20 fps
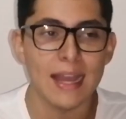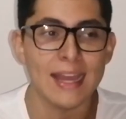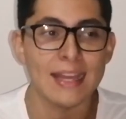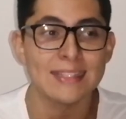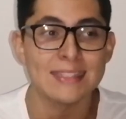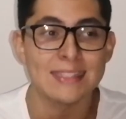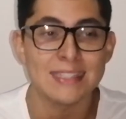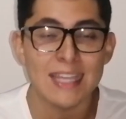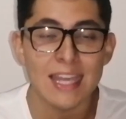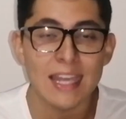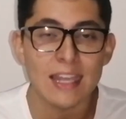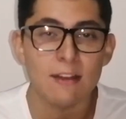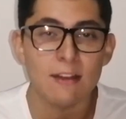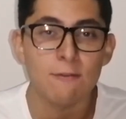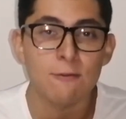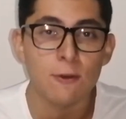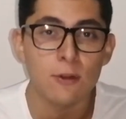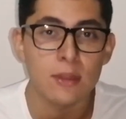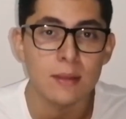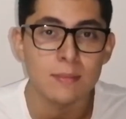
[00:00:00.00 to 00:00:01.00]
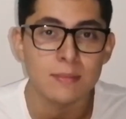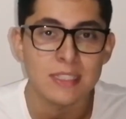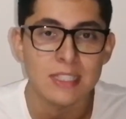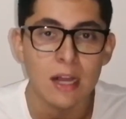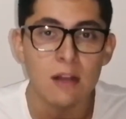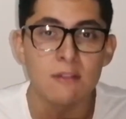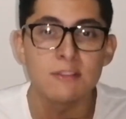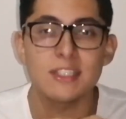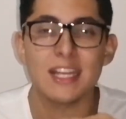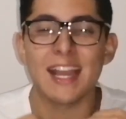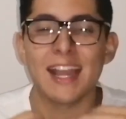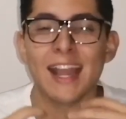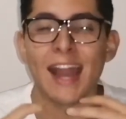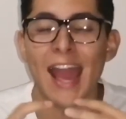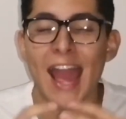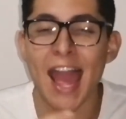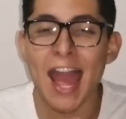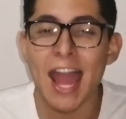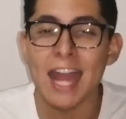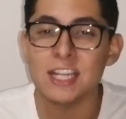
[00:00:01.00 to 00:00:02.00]
and take it for themselves and
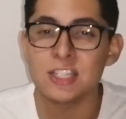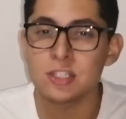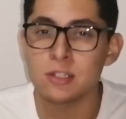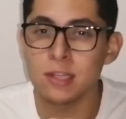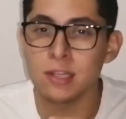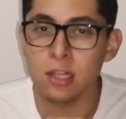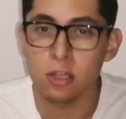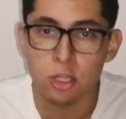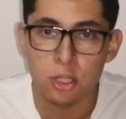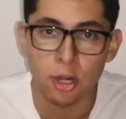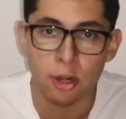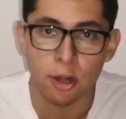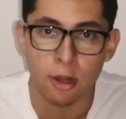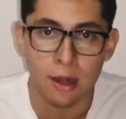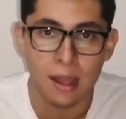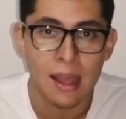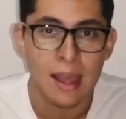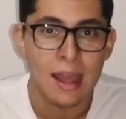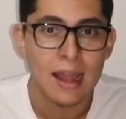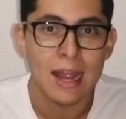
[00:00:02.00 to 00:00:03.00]
actually learn.